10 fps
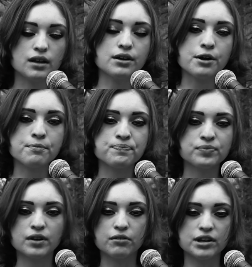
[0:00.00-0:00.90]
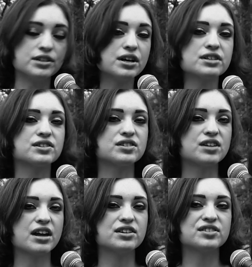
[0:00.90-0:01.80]
No. What he does
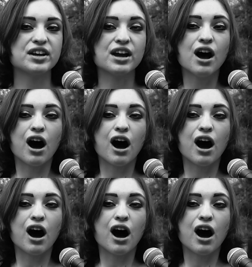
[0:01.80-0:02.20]
instead is like,